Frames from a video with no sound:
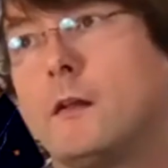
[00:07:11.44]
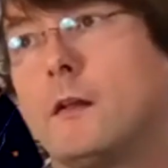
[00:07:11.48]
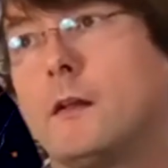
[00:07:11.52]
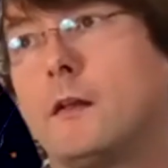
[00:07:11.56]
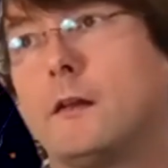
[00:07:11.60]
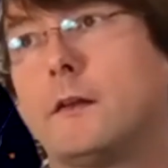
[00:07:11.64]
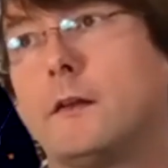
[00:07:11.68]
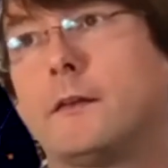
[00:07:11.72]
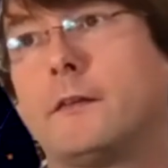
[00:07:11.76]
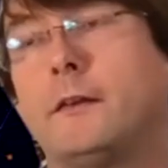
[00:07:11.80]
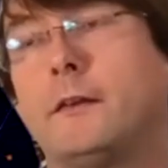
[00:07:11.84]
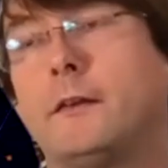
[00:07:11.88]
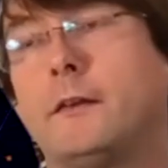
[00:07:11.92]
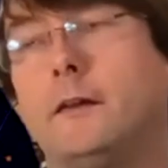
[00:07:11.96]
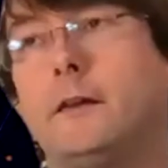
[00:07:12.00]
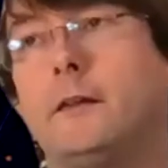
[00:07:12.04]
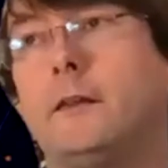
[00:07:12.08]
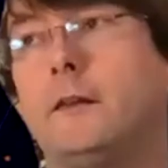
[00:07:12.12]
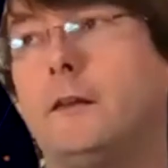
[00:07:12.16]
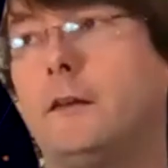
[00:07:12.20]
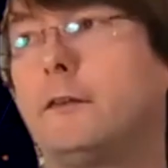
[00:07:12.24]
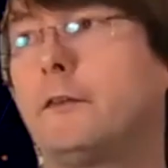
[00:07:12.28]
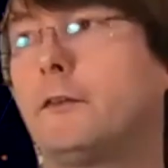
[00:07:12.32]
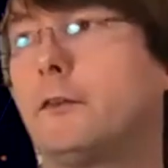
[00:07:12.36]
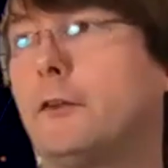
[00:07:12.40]
Silly
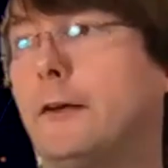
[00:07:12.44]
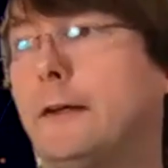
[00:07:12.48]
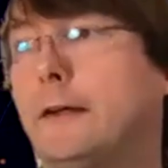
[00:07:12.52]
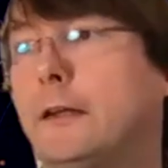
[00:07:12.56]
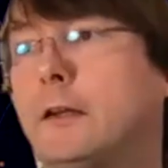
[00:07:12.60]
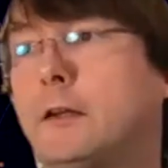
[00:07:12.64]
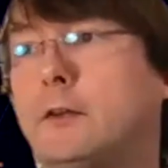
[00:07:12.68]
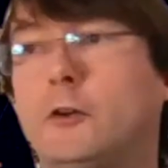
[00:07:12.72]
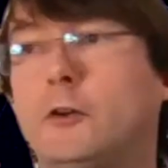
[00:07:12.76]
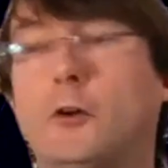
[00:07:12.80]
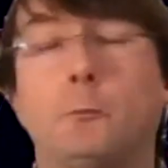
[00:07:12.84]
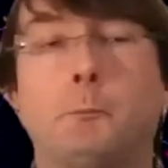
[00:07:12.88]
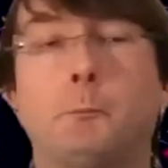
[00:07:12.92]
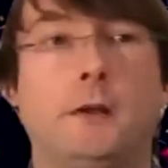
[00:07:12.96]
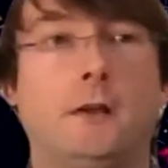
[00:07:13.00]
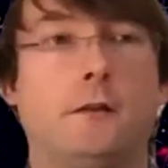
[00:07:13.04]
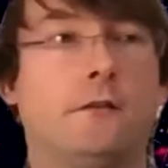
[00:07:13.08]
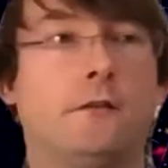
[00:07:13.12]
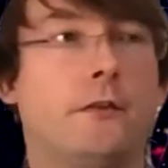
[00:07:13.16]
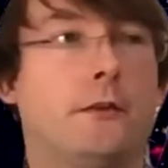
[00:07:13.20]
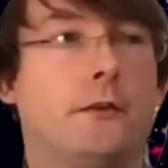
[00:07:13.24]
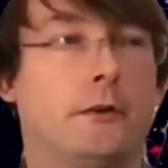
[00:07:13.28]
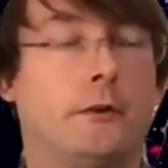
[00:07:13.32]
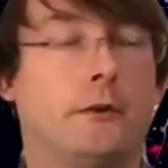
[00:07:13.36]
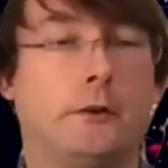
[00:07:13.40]
things like not being
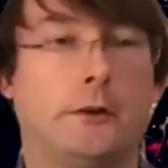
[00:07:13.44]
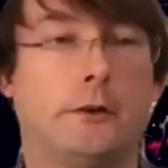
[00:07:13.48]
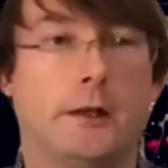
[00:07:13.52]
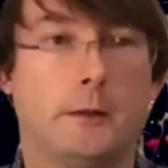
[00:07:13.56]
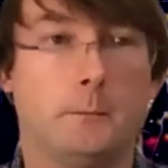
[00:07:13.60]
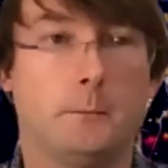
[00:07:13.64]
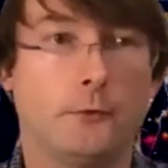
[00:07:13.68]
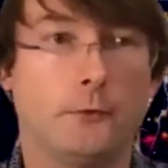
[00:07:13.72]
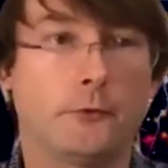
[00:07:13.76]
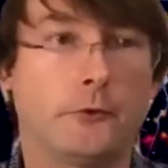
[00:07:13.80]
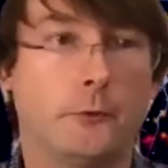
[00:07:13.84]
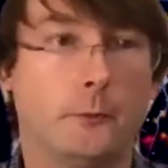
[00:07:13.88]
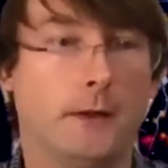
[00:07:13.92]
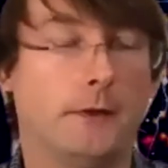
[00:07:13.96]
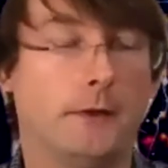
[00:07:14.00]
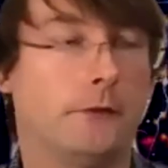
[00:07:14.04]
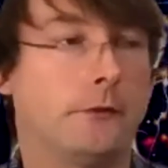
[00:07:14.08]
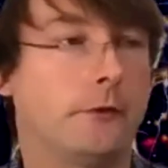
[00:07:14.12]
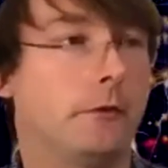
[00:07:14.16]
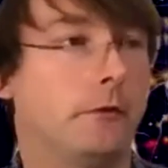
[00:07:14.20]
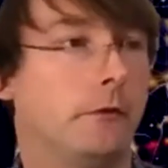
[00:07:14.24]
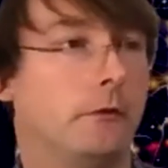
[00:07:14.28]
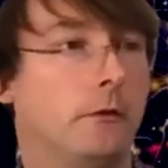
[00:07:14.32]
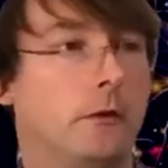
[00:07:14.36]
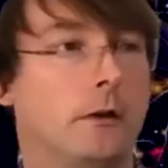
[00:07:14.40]
physically able to
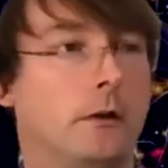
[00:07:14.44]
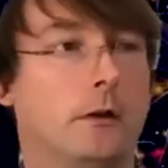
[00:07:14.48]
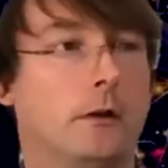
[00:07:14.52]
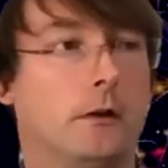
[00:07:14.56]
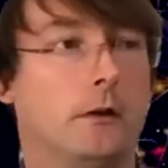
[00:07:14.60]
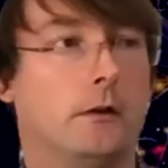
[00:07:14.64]
enter